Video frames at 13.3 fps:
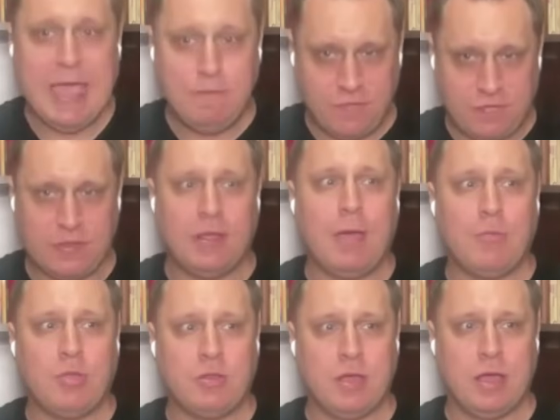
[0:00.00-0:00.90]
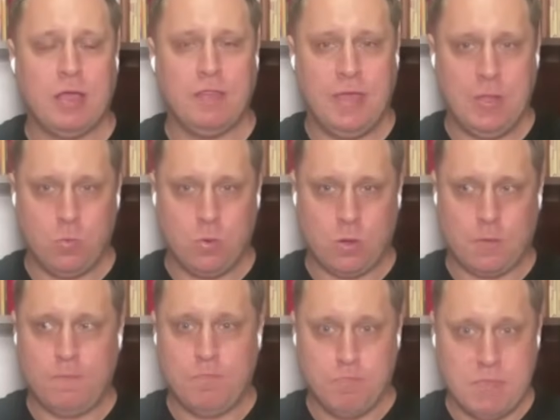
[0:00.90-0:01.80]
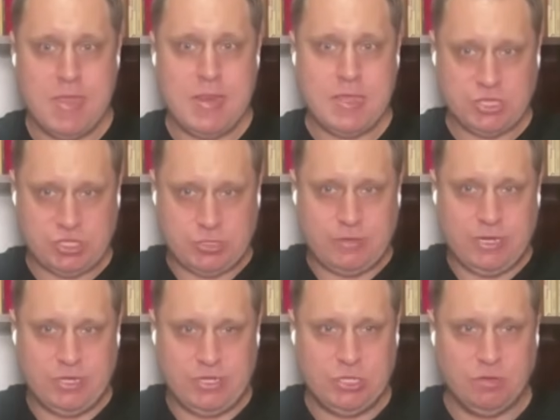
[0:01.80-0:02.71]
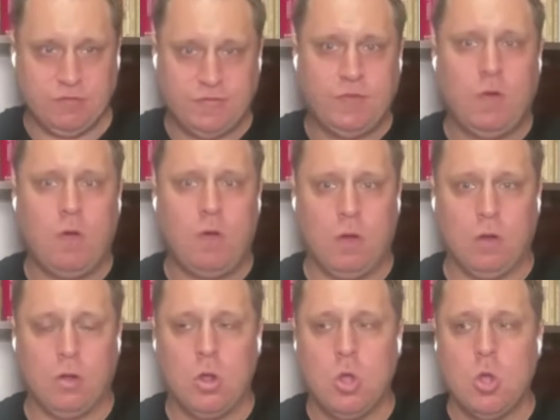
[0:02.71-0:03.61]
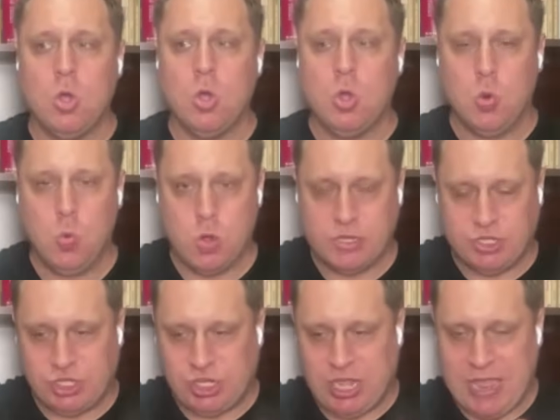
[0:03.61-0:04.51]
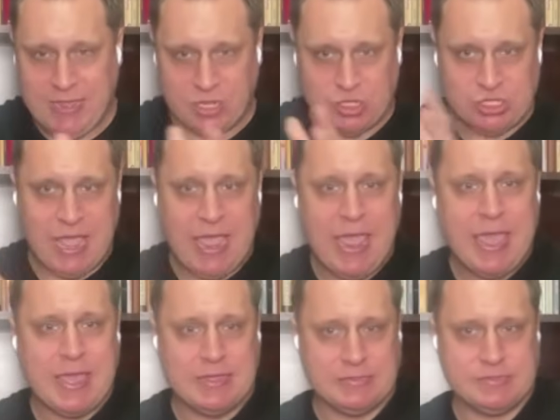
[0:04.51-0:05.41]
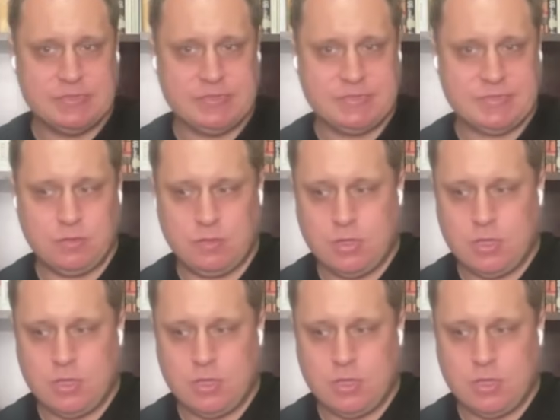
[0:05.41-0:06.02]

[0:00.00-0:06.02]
phenomenon they were ministering to and for would change hands,